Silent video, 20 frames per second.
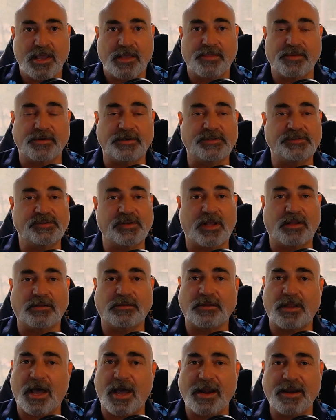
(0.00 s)
There's a
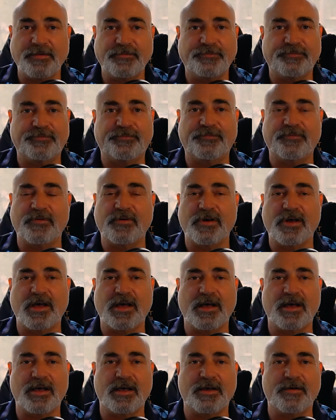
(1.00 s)
lot of
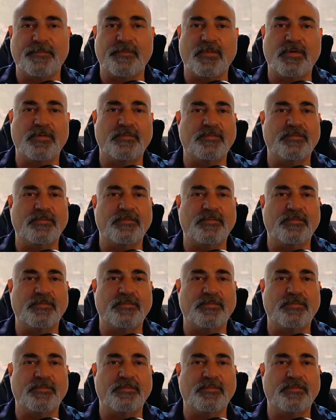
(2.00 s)
uh,